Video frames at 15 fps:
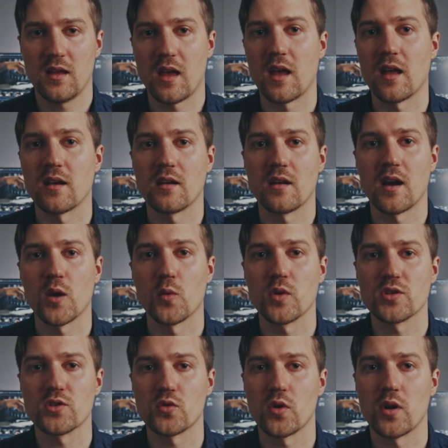and I
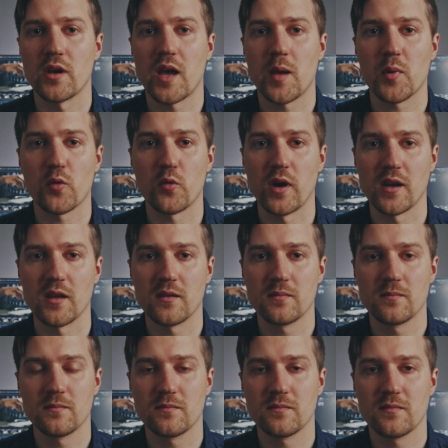wish you all happy grading.
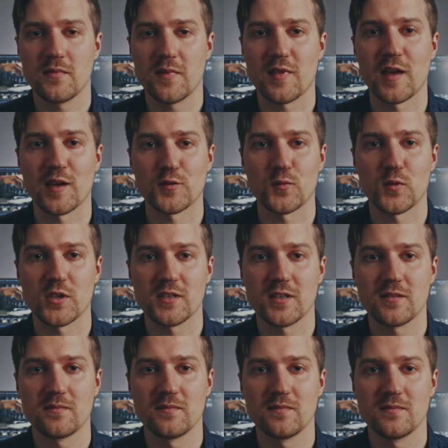Thanks for
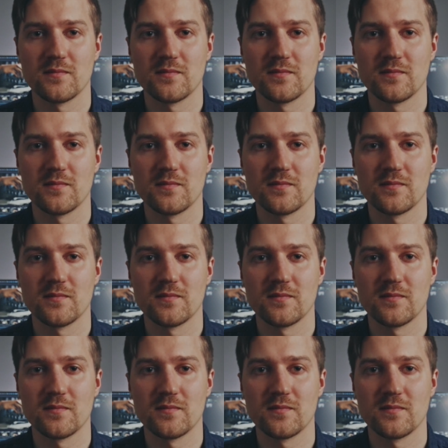watching.